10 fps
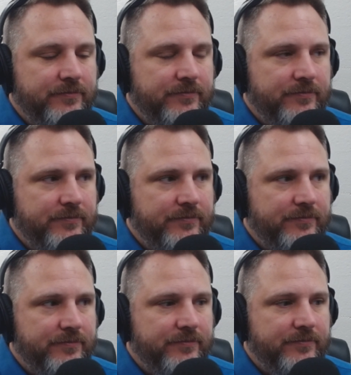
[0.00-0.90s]

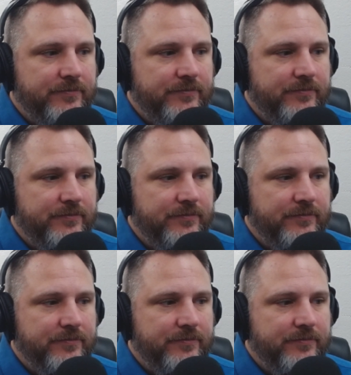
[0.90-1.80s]

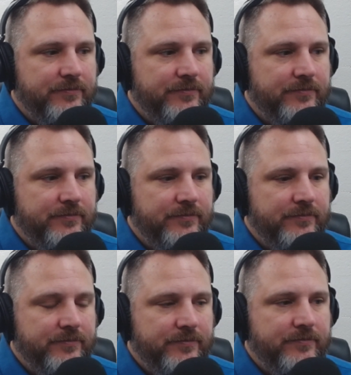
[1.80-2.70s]

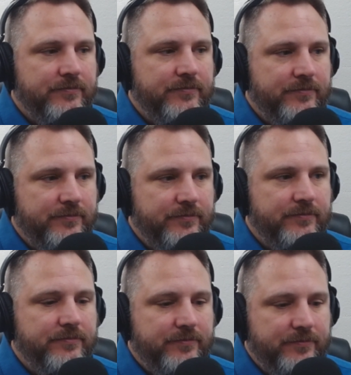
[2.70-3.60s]

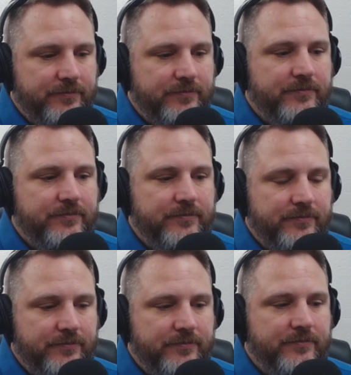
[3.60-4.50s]

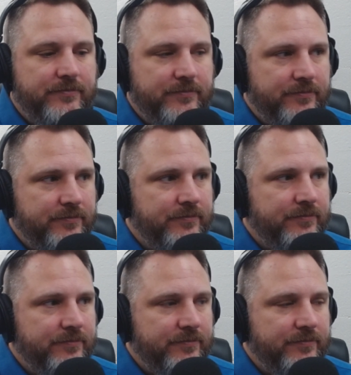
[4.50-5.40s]

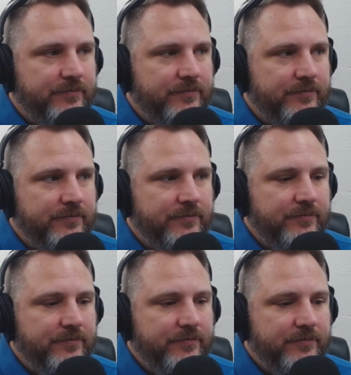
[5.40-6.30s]

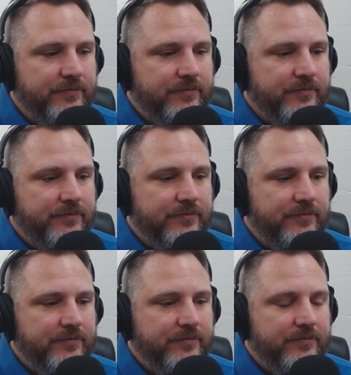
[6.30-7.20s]

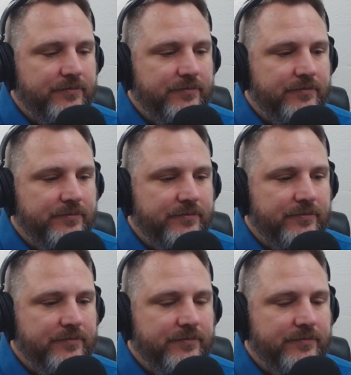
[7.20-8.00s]
No words are spoken by the person on screen.